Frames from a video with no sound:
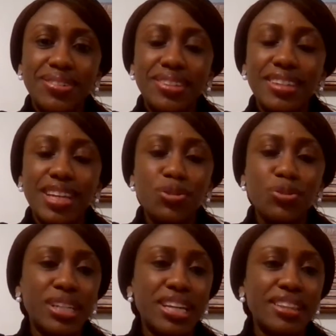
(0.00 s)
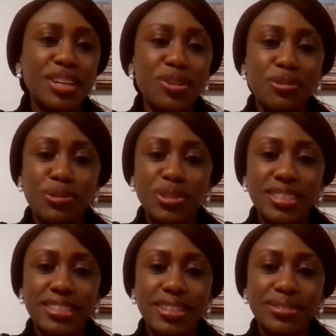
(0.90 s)
Okay, Edward, I think you're
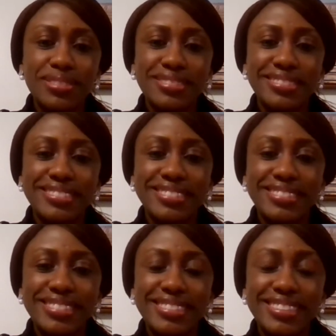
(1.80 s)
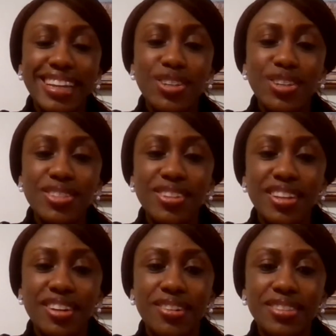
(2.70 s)
frozen now. Can you still
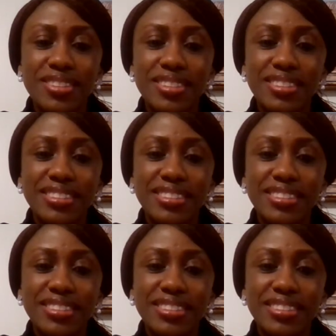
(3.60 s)
hear us?